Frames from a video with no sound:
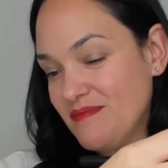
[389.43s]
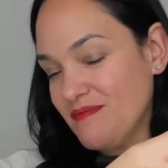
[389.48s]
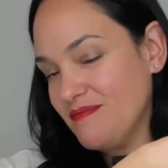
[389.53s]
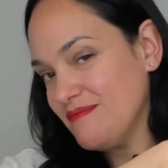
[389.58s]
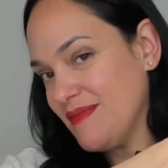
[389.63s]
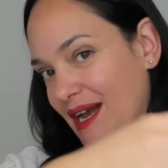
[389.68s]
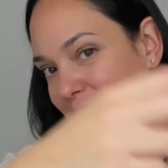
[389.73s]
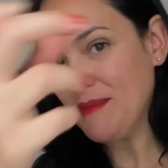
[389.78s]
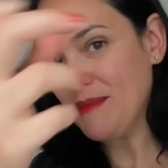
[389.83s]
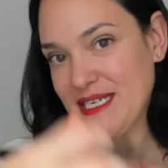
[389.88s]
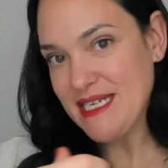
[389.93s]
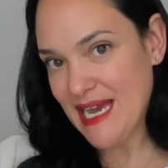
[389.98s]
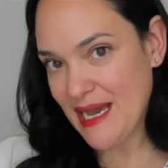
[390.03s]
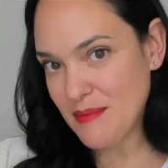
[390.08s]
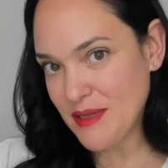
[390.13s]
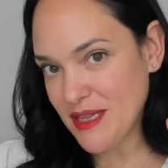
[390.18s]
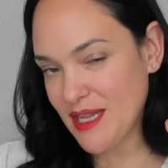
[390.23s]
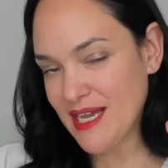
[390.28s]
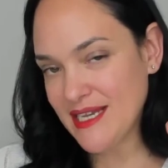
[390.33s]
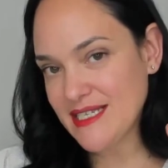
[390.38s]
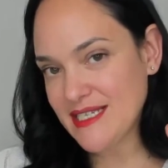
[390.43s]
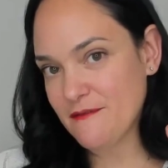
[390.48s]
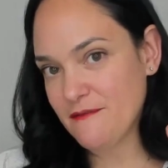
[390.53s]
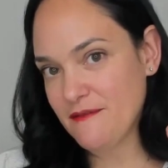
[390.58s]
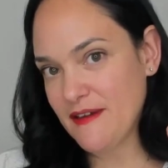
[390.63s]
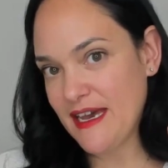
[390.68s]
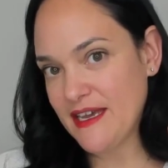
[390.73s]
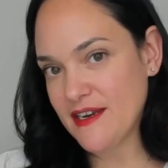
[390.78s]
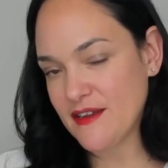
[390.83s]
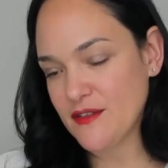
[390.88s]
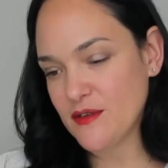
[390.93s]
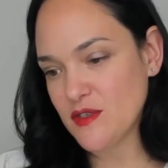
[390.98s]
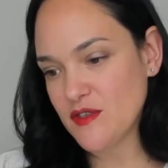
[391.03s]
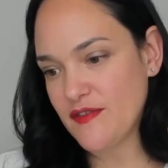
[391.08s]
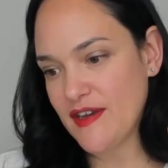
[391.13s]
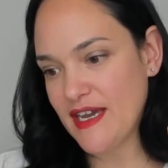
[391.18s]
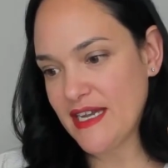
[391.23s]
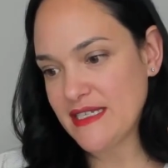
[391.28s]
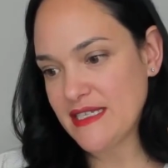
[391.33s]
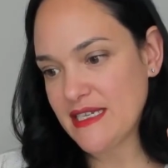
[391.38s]
I metabolized the fat in those
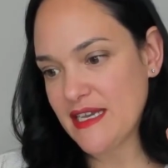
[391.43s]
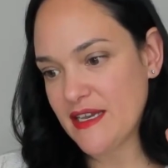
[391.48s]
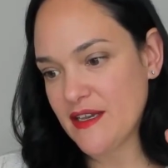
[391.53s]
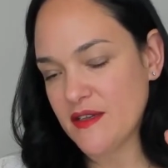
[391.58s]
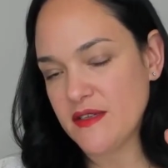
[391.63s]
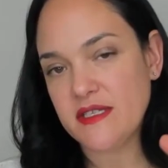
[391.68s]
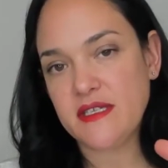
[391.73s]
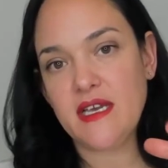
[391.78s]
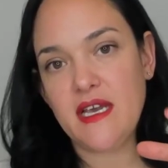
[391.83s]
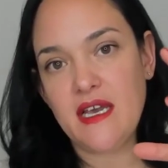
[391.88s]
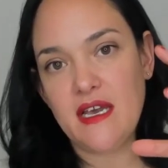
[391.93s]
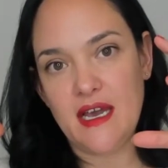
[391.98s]
fat cells.